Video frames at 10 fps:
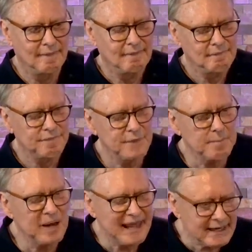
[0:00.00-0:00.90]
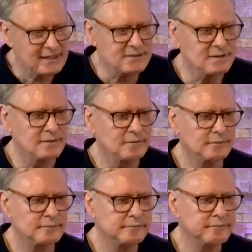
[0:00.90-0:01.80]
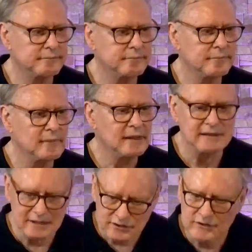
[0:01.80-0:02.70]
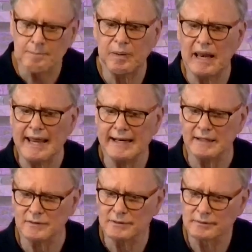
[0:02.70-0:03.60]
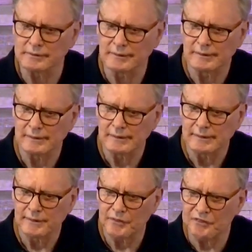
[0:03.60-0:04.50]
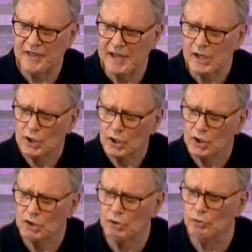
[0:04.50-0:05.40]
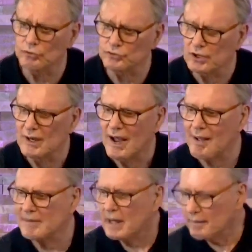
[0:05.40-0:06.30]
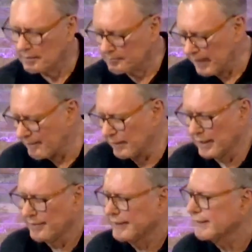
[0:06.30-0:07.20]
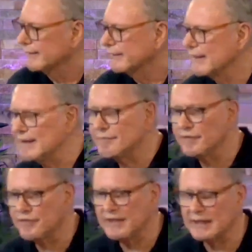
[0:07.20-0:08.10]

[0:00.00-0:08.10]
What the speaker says: for the planet. Yes, the planet. Think huge. I mean, even thinking